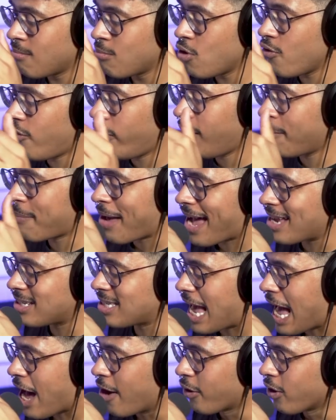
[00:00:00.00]
moving back
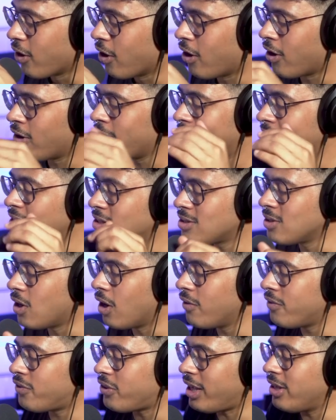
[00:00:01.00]
to alcohol, it
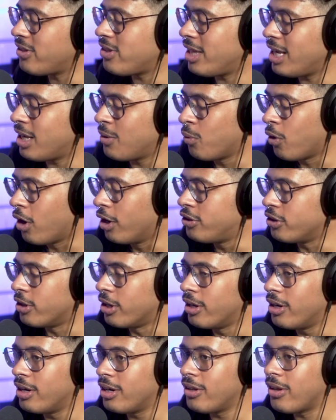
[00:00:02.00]
dissolves easily in
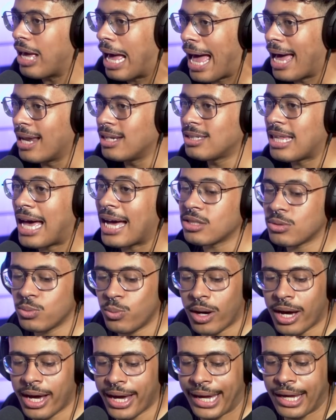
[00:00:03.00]
water, and that's
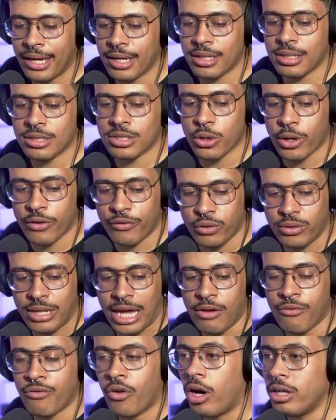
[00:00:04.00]
why. So if you
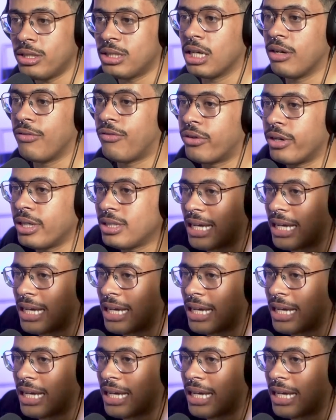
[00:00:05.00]
take vodka, for